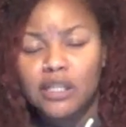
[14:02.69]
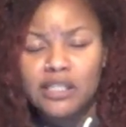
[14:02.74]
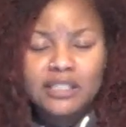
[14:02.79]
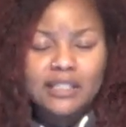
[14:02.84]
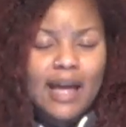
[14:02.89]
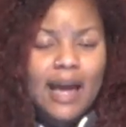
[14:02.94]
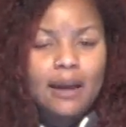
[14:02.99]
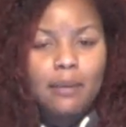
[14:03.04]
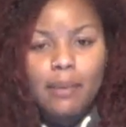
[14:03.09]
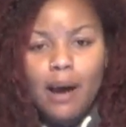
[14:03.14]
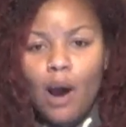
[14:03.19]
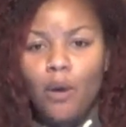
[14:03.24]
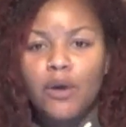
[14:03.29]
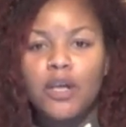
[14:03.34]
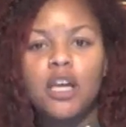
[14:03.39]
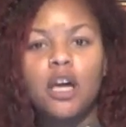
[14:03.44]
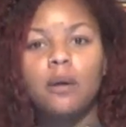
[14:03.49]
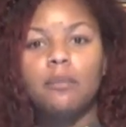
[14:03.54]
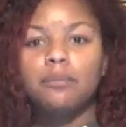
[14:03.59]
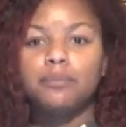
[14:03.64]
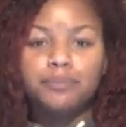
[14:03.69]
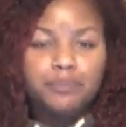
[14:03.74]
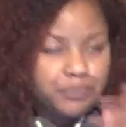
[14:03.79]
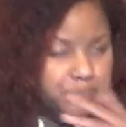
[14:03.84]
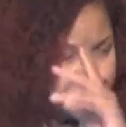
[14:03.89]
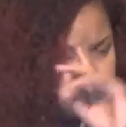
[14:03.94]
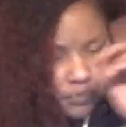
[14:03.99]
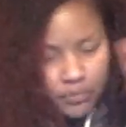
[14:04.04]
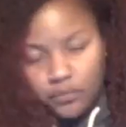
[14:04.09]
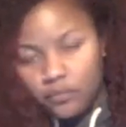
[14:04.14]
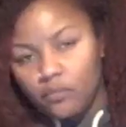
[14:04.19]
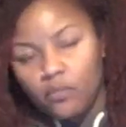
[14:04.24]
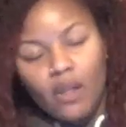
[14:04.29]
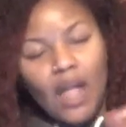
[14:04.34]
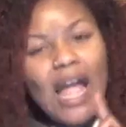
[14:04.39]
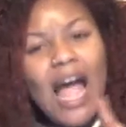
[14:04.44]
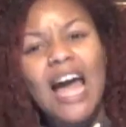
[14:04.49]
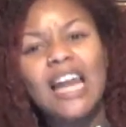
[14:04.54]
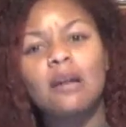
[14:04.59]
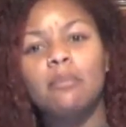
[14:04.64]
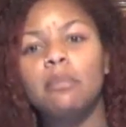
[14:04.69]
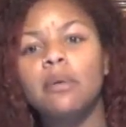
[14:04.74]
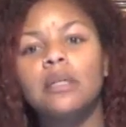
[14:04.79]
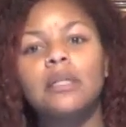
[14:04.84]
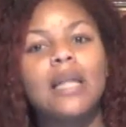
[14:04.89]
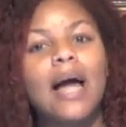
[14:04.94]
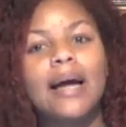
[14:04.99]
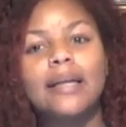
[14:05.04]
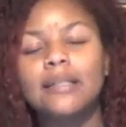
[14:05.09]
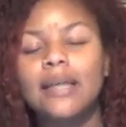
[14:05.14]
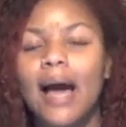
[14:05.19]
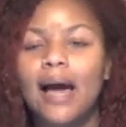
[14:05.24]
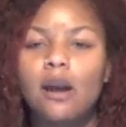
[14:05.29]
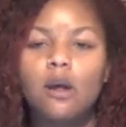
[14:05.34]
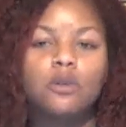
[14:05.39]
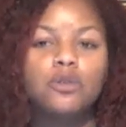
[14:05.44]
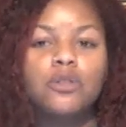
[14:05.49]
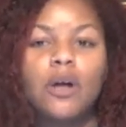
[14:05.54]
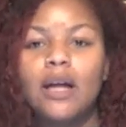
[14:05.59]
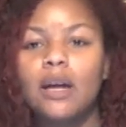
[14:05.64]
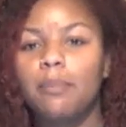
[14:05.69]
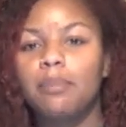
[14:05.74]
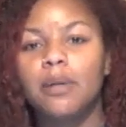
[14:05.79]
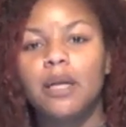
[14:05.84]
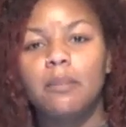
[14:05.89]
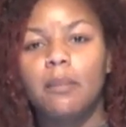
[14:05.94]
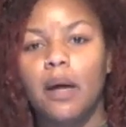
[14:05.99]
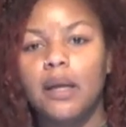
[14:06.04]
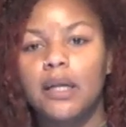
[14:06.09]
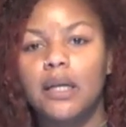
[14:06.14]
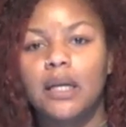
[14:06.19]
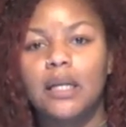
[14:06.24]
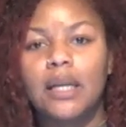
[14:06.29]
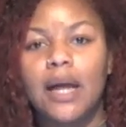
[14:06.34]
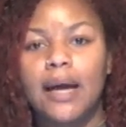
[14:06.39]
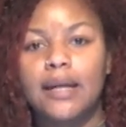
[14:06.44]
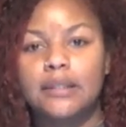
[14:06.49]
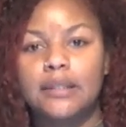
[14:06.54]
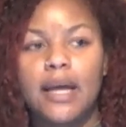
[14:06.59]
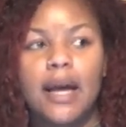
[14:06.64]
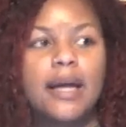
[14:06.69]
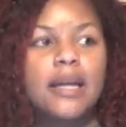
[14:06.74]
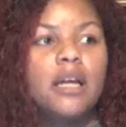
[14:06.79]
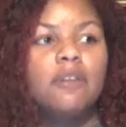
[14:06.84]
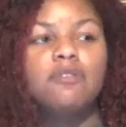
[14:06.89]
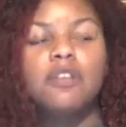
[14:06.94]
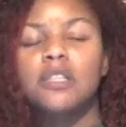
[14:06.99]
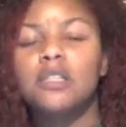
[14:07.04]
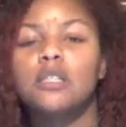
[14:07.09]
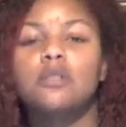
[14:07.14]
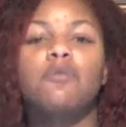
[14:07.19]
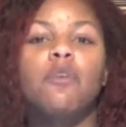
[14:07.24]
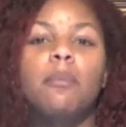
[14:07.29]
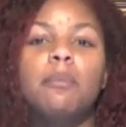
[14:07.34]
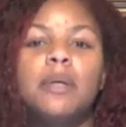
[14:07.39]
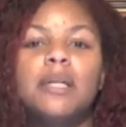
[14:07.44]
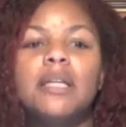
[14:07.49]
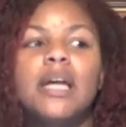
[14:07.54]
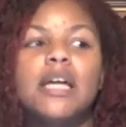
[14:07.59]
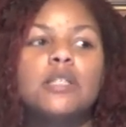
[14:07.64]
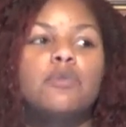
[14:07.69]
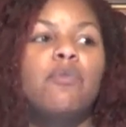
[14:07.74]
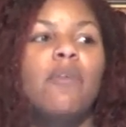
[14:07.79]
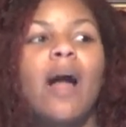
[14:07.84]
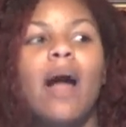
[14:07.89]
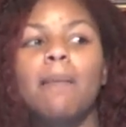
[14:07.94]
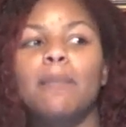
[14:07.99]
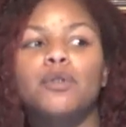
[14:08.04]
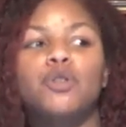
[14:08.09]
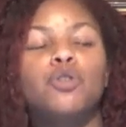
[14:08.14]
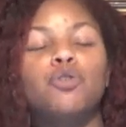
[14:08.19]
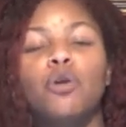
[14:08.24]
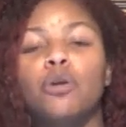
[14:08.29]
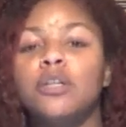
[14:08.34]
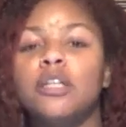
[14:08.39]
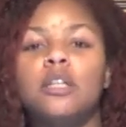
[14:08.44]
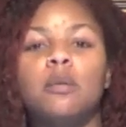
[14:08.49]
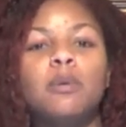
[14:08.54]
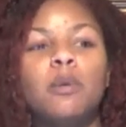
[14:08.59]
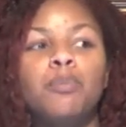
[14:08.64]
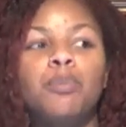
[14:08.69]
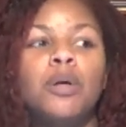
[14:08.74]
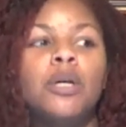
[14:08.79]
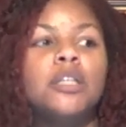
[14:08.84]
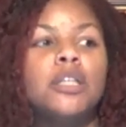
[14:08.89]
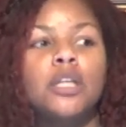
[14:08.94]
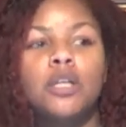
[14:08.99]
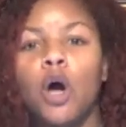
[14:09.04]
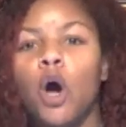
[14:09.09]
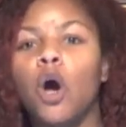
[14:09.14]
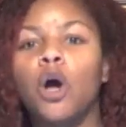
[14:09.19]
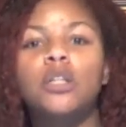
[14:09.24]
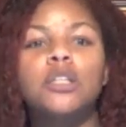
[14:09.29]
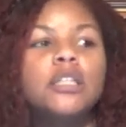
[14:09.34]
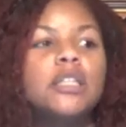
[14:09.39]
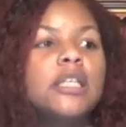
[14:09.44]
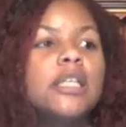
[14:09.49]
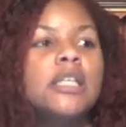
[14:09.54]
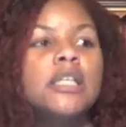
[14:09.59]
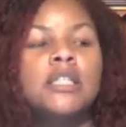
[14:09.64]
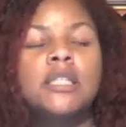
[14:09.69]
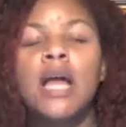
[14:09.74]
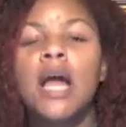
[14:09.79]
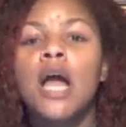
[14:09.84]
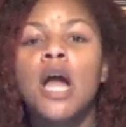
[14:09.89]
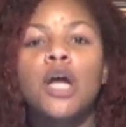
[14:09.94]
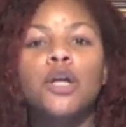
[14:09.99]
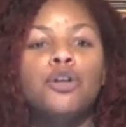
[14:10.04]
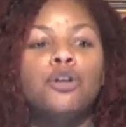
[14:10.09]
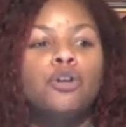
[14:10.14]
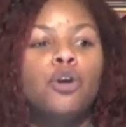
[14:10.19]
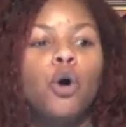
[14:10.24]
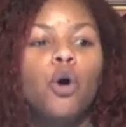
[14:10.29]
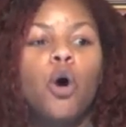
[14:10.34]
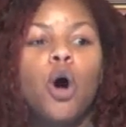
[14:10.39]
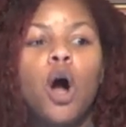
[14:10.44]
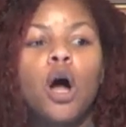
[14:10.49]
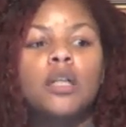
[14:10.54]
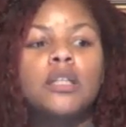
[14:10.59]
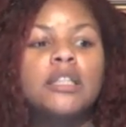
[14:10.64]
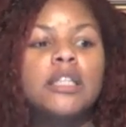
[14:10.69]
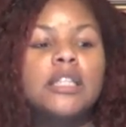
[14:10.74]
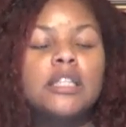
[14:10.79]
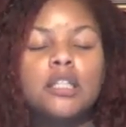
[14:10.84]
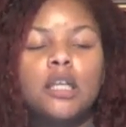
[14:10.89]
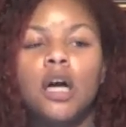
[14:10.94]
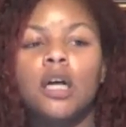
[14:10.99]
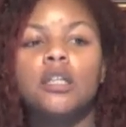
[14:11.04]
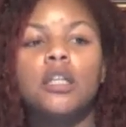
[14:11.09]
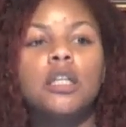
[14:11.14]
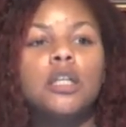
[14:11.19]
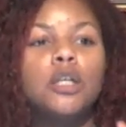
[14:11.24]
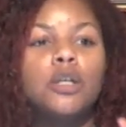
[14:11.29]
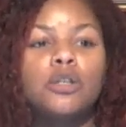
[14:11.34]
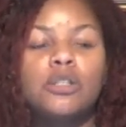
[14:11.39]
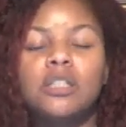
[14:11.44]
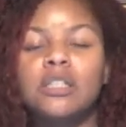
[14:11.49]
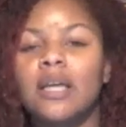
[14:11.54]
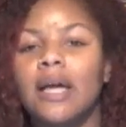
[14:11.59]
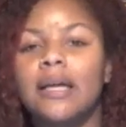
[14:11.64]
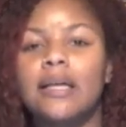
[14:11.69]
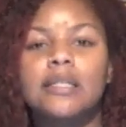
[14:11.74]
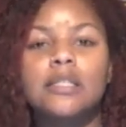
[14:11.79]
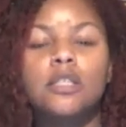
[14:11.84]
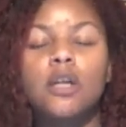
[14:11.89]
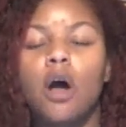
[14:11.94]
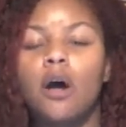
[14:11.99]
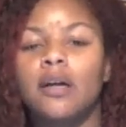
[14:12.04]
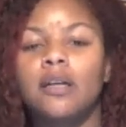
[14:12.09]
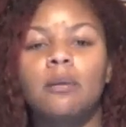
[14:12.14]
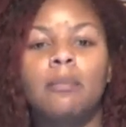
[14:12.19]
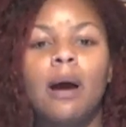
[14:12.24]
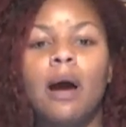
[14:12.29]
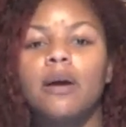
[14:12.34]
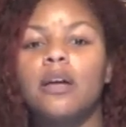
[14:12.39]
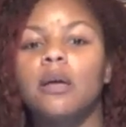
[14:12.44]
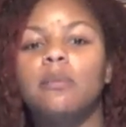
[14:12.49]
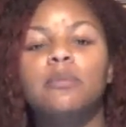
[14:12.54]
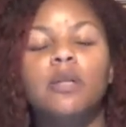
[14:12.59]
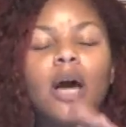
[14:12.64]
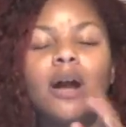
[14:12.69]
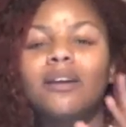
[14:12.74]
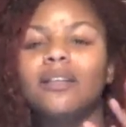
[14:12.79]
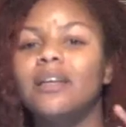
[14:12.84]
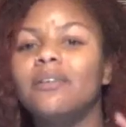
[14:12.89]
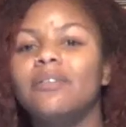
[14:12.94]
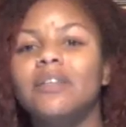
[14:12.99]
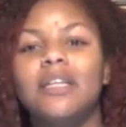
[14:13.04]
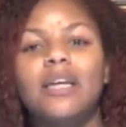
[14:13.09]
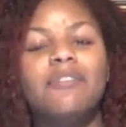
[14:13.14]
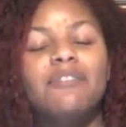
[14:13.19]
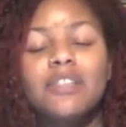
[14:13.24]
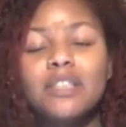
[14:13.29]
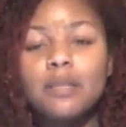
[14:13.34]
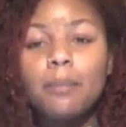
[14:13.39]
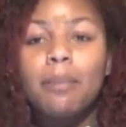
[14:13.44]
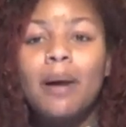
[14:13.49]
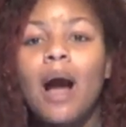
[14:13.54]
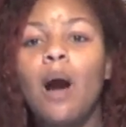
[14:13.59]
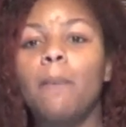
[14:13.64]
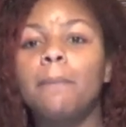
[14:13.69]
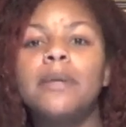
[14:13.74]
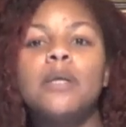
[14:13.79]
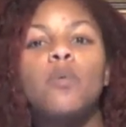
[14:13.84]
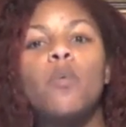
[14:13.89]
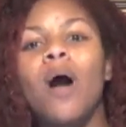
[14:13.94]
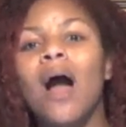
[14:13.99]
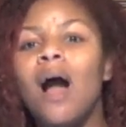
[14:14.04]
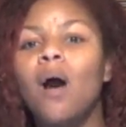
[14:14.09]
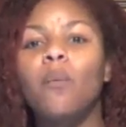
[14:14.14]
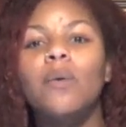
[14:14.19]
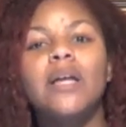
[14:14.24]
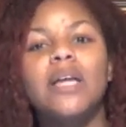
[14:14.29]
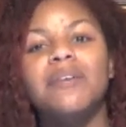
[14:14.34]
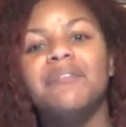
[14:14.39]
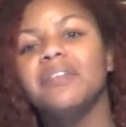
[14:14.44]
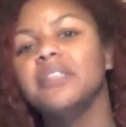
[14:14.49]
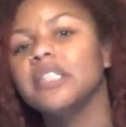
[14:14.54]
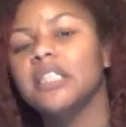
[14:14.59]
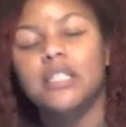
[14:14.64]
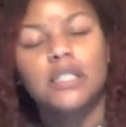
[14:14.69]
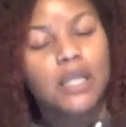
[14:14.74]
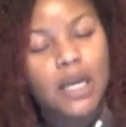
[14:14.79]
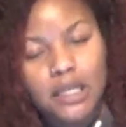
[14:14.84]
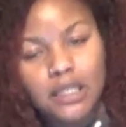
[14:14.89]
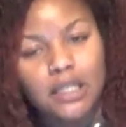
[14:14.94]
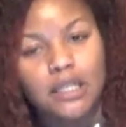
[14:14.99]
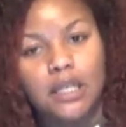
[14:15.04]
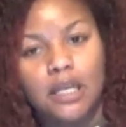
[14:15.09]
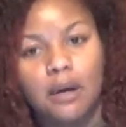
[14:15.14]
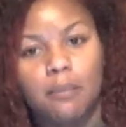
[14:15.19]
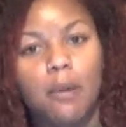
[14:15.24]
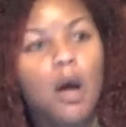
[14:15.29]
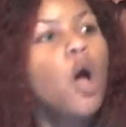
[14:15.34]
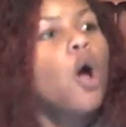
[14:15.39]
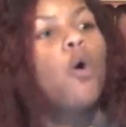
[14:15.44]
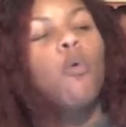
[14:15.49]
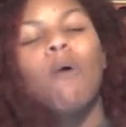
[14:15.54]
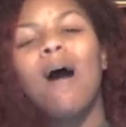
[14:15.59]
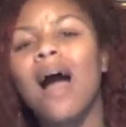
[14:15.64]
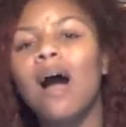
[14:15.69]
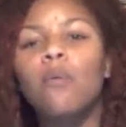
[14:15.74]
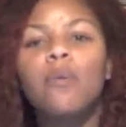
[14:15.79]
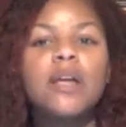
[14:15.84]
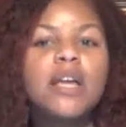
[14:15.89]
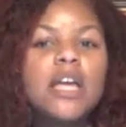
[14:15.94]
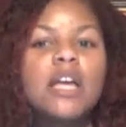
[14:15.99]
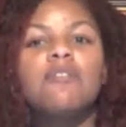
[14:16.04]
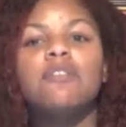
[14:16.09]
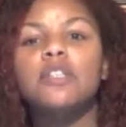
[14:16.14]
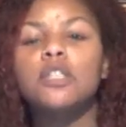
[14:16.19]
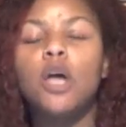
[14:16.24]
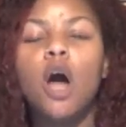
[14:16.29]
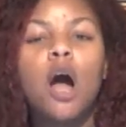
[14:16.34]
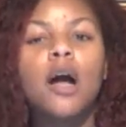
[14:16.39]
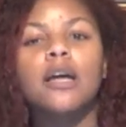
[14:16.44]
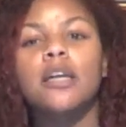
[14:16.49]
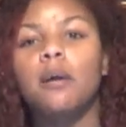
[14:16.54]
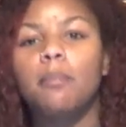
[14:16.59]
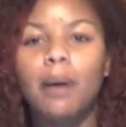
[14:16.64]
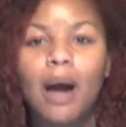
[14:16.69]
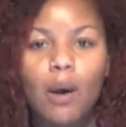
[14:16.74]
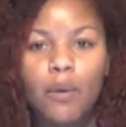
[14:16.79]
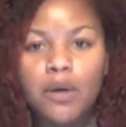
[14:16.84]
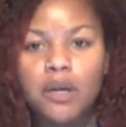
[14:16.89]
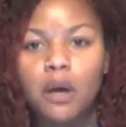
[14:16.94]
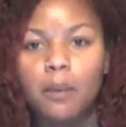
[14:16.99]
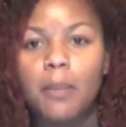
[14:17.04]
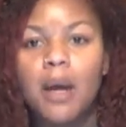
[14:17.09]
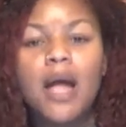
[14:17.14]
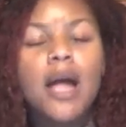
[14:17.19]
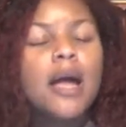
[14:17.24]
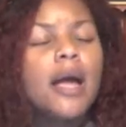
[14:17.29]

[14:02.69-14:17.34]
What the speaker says: This is not about him. I'd have been like, nah, don't try to play my nigga like that. If this is for me, that's fine. But you don't need to be putting in all of these, you know, all of these other little sayings talking about him. Y'all don't even, if it's about me, why are we even discussing him? Why are we even talking about him?